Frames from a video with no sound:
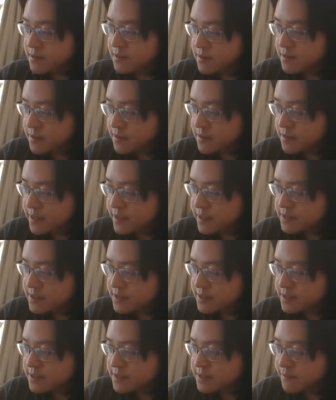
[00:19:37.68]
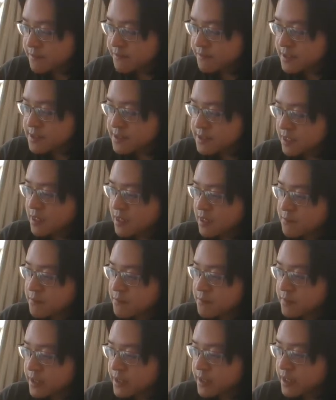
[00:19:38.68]
this first term
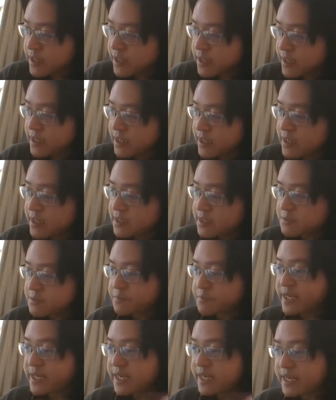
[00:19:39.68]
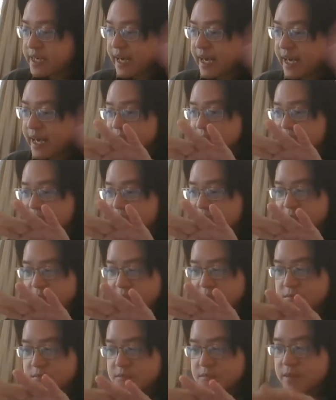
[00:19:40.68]
is px,
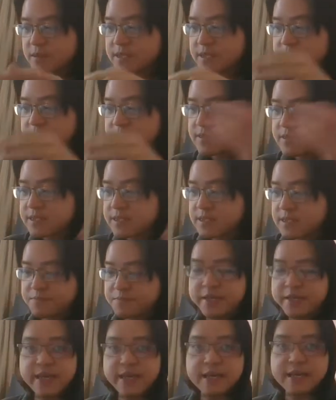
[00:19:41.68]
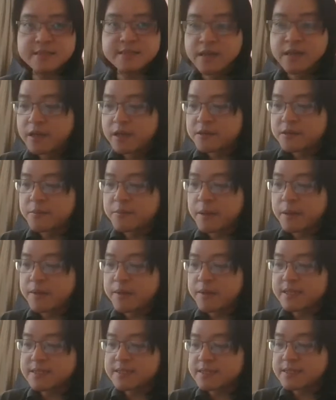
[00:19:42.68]
right? So this is px. Remember,
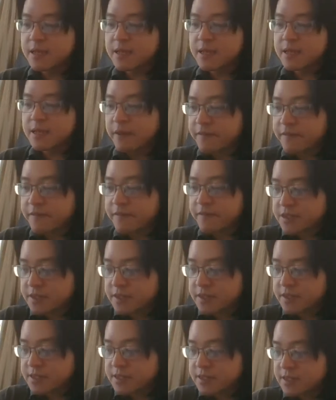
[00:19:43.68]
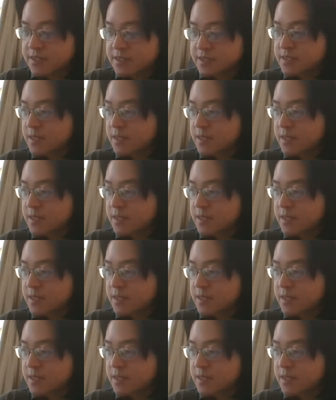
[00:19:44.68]
this is the wave function. This is